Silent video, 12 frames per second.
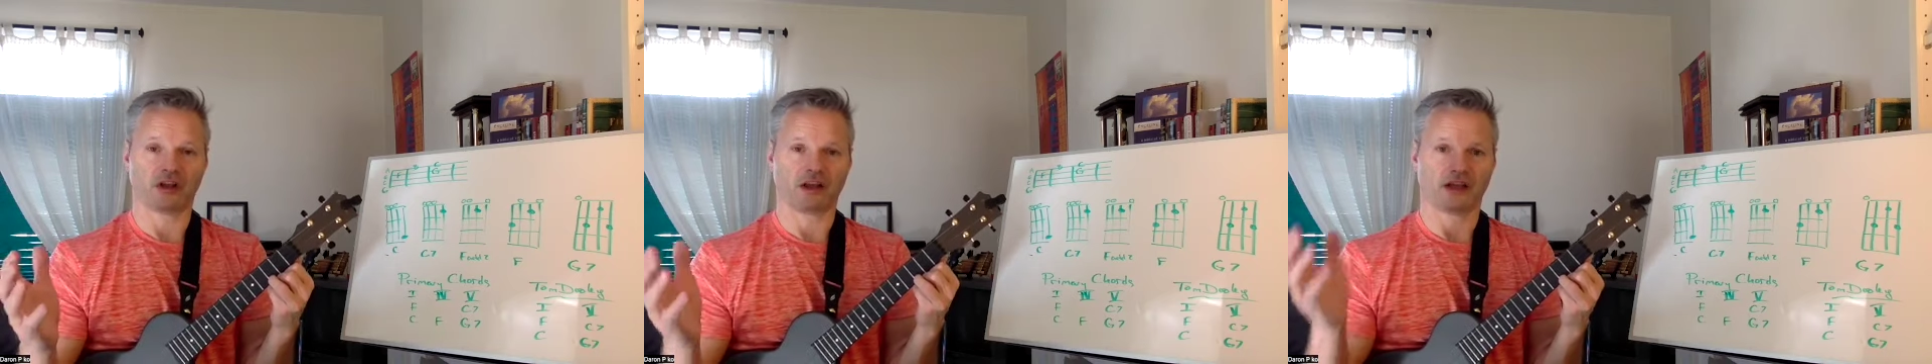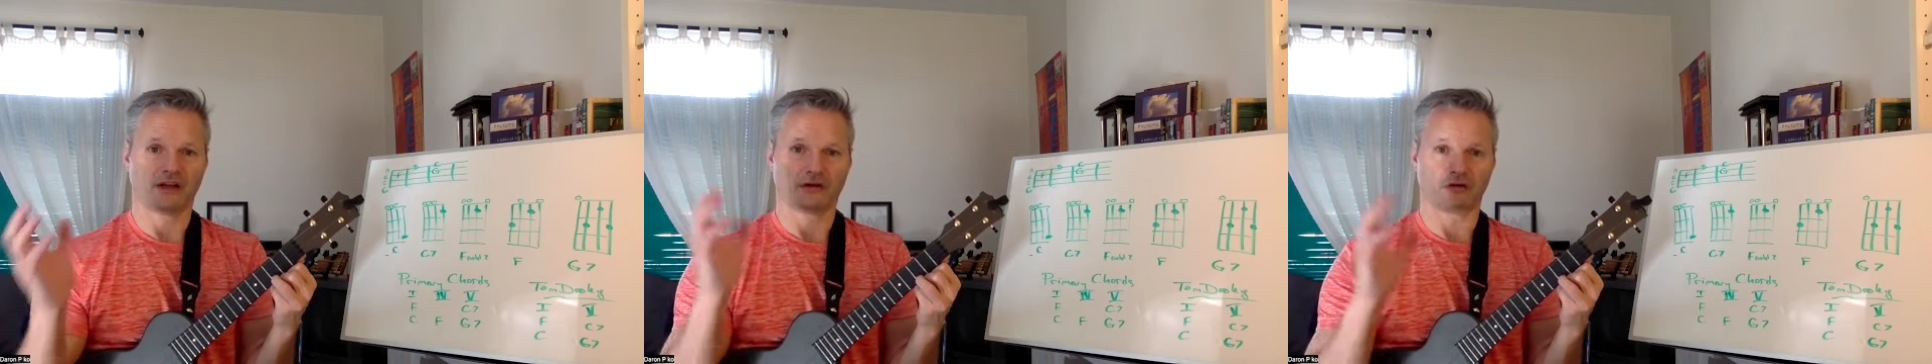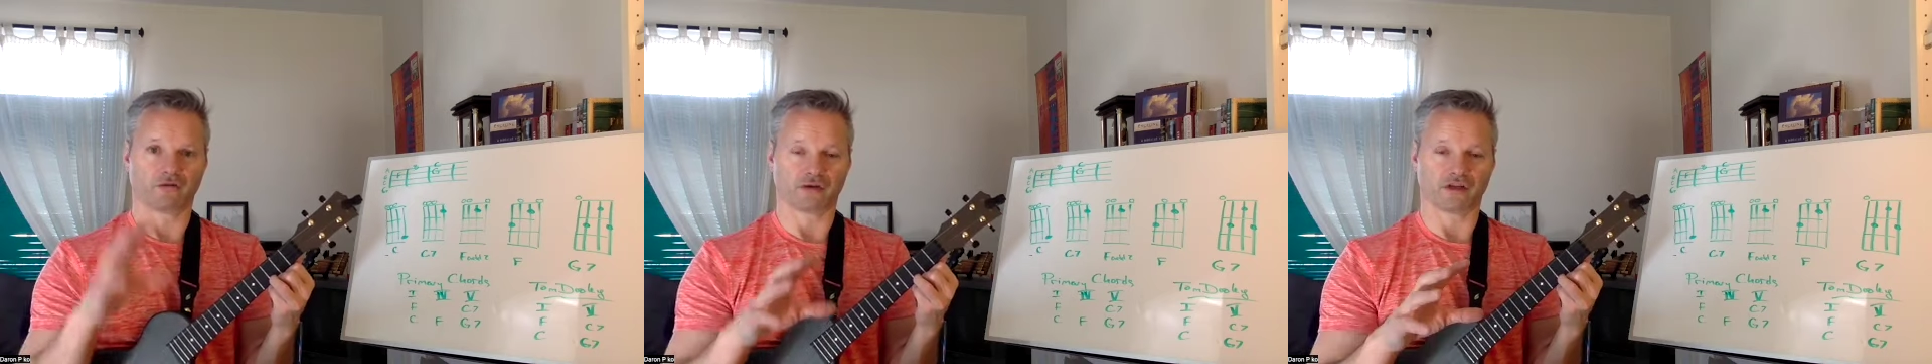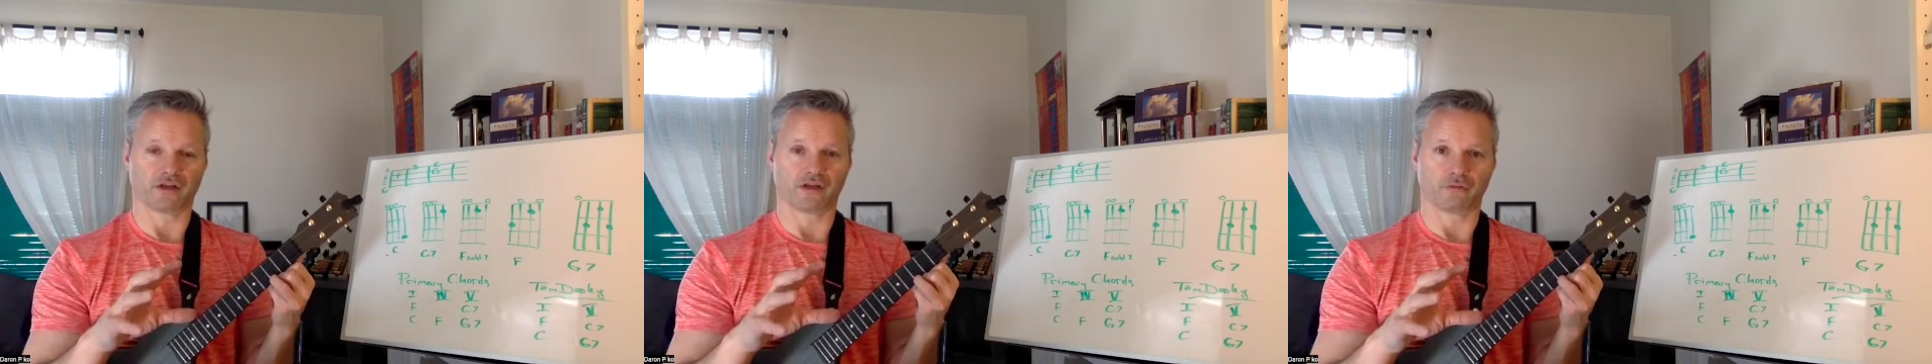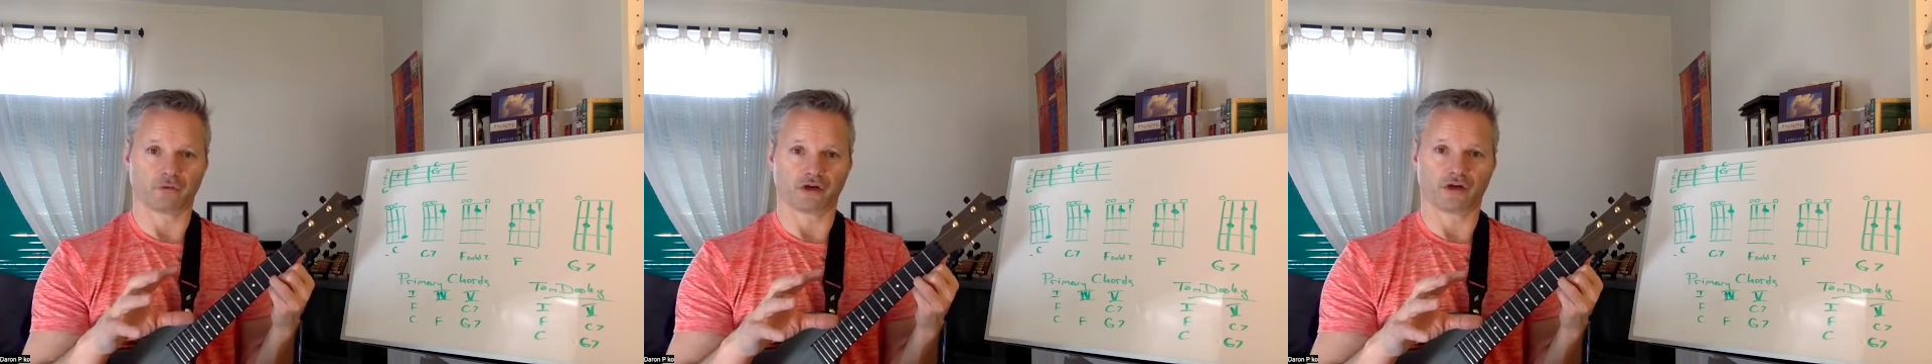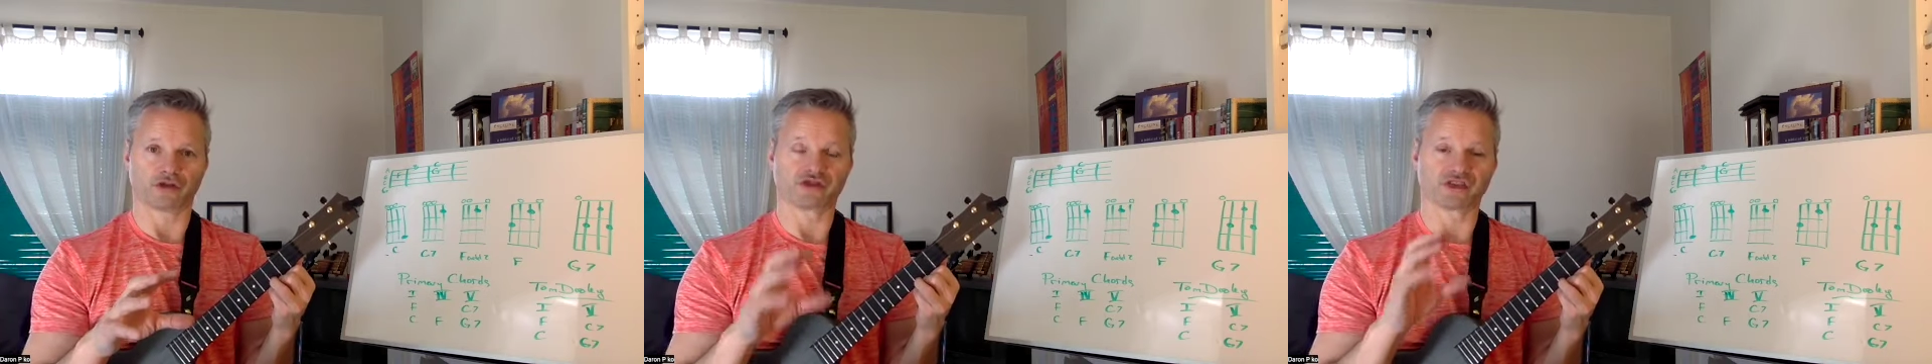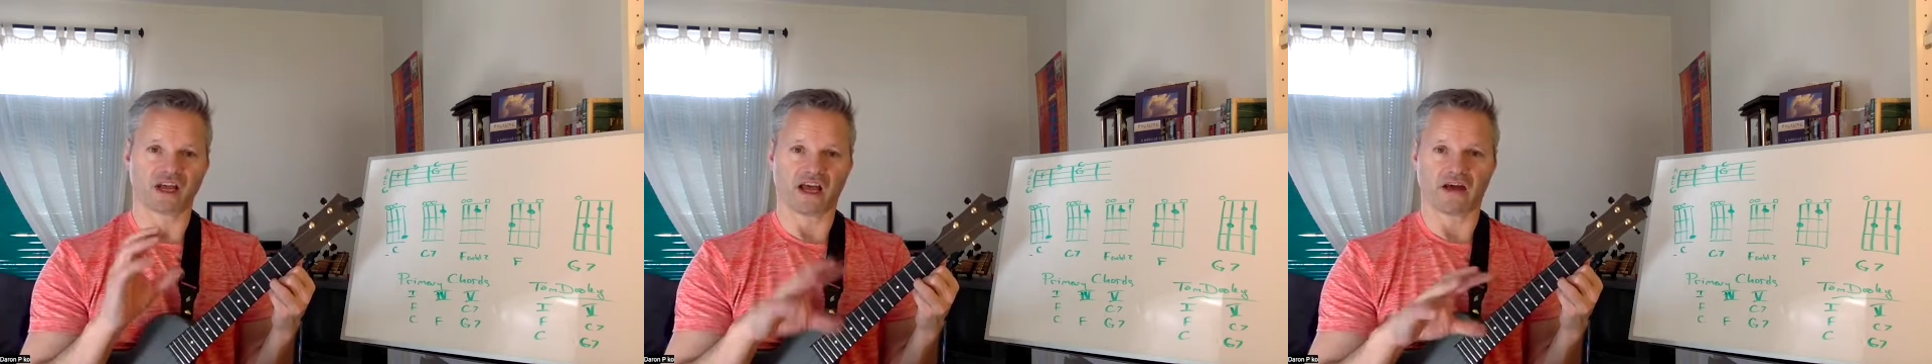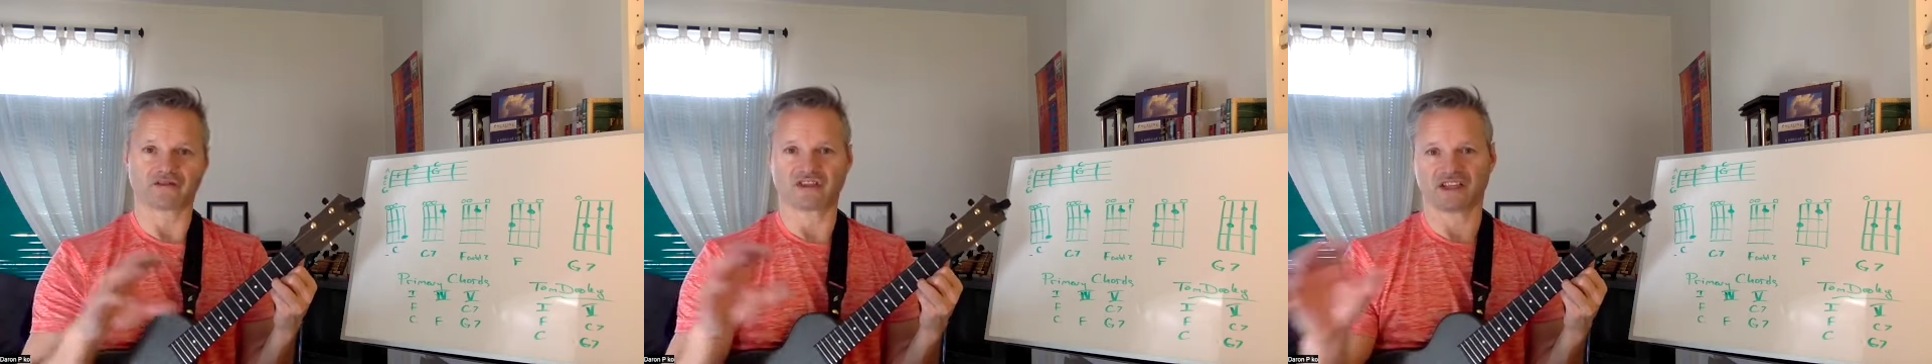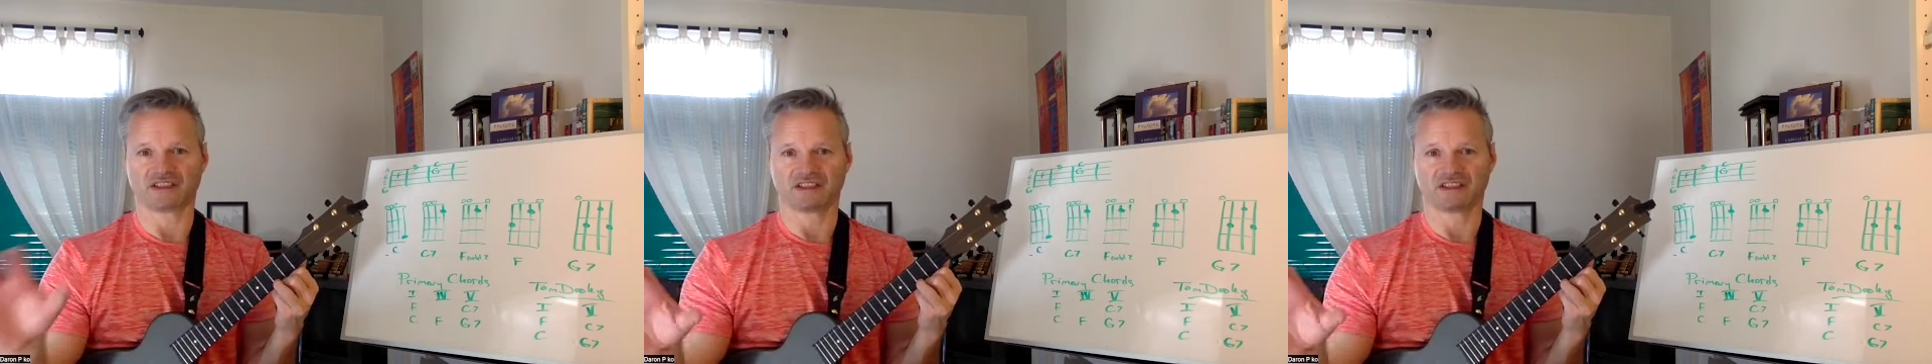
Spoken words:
and over the words F's and